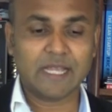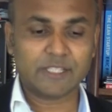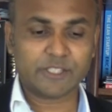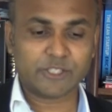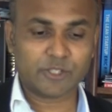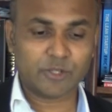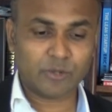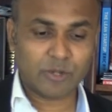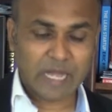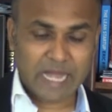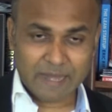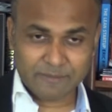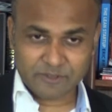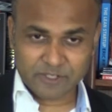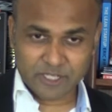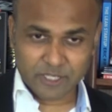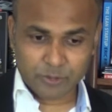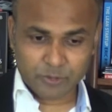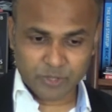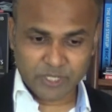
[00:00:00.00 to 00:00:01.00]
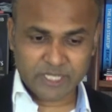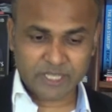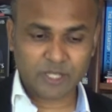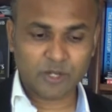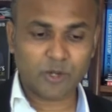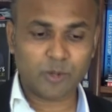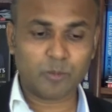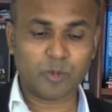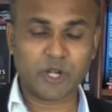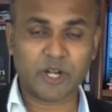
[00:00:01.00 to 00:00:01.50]
So after doing the
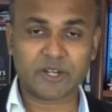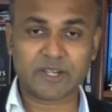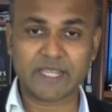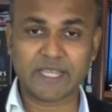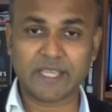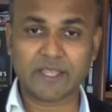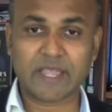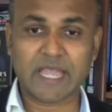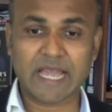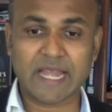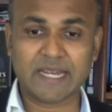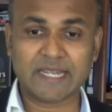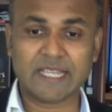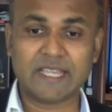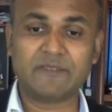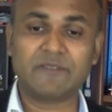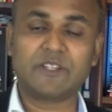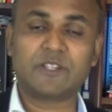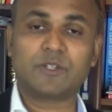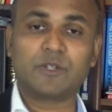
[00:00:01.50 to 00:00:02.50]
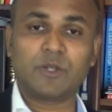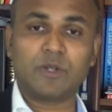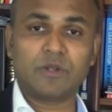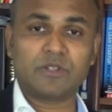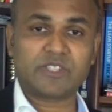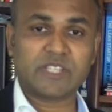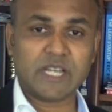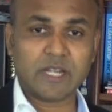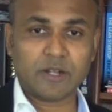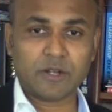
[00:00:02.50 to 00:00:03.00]
homework, you can give it to your
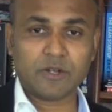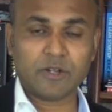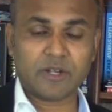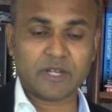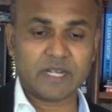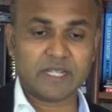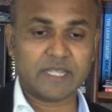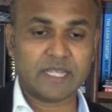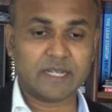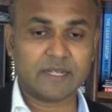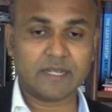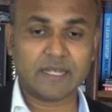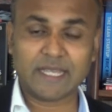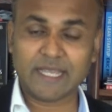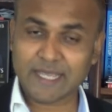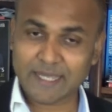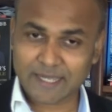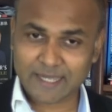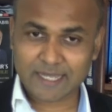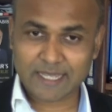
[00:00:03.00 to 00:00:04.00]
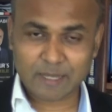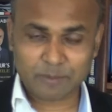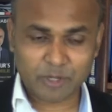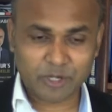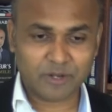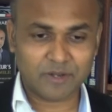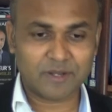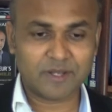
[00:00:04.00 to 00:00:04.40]
son or daughter that, hey, come on,